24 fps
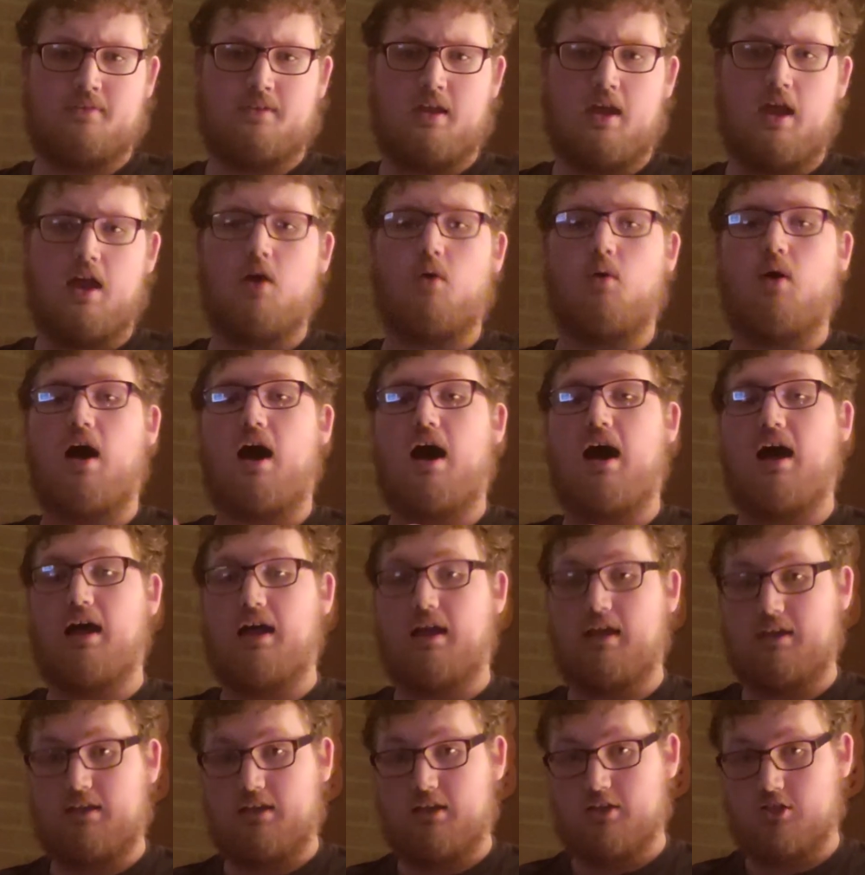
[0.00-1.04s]
how
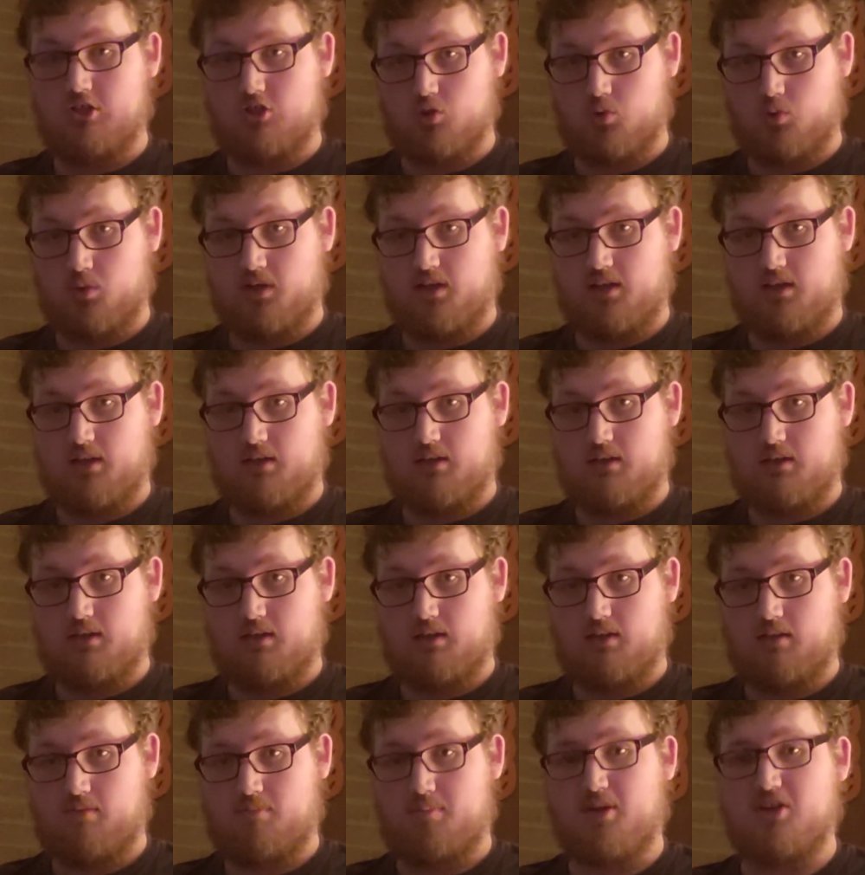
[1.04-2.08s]
I enjoyed it,
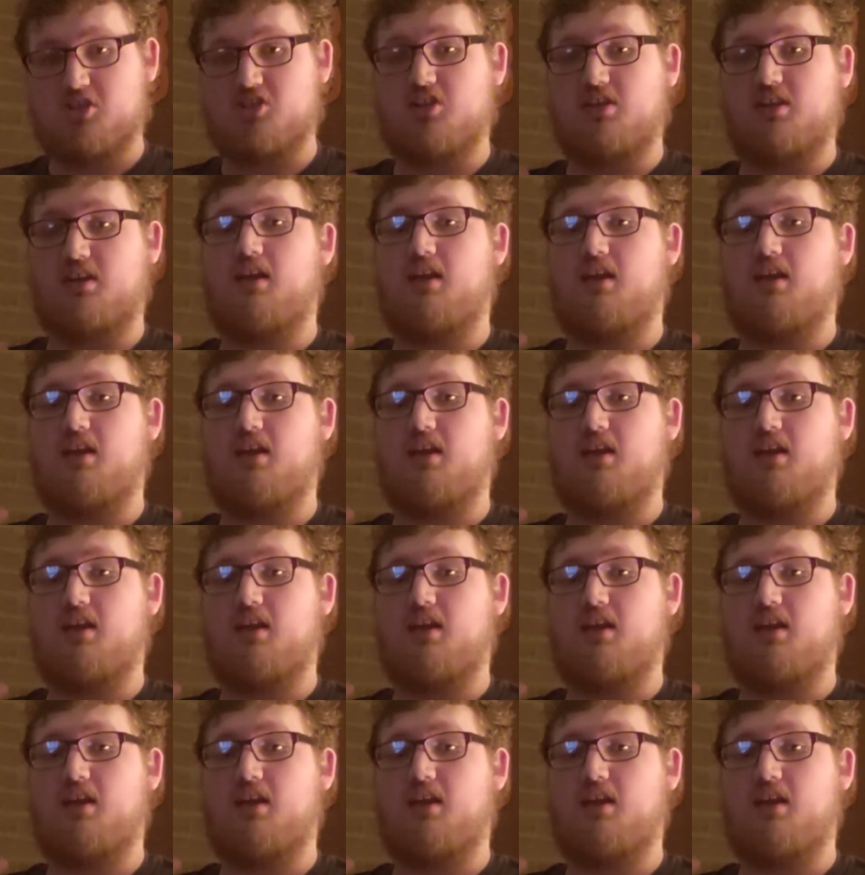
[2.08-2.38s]
especially